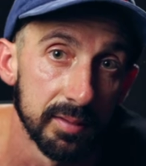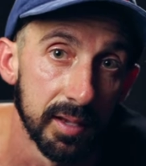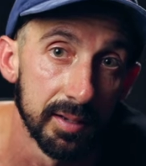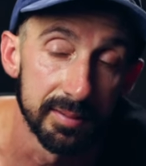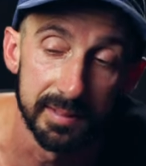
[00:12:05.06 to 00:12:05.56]

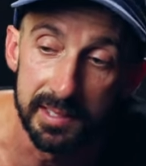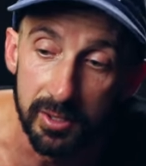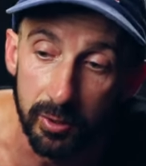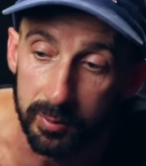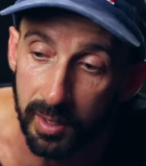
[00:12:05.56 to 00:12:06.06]
that
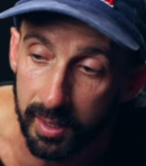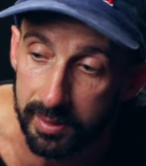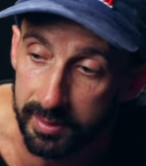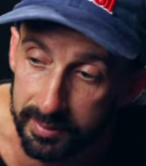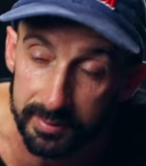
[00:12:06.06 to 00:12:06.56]
Keo got
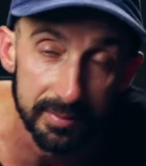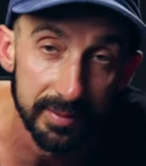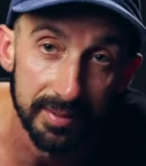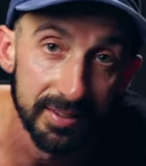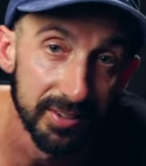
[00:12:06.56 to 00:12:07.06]
his
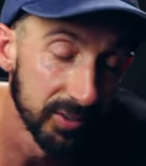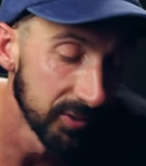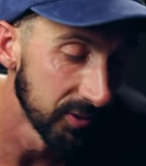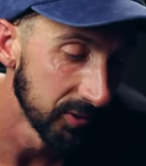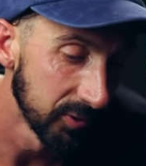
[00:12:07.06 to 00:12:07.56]

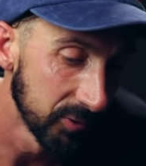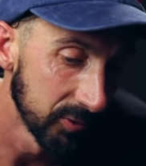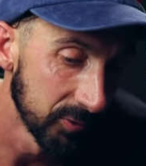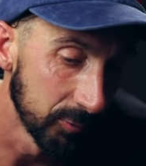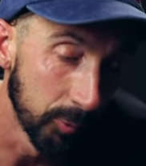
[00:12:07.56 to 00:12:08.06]

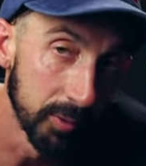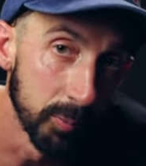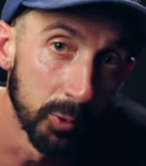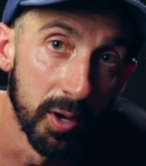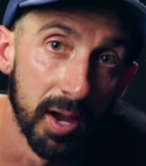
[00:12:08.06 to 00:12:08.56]
Red
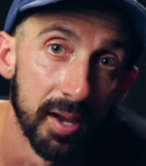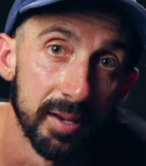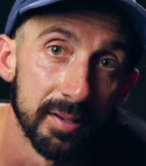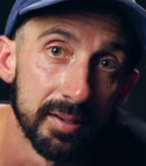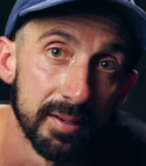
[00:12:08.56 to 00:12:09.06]
Bull hat.